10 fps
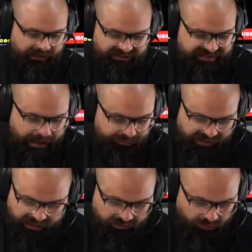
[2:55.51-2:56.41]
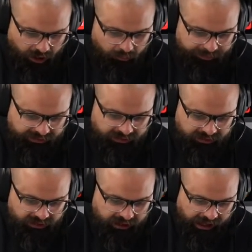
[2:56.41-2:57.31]
On top of that, you were hoping
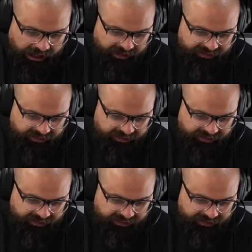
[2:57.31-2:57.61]
that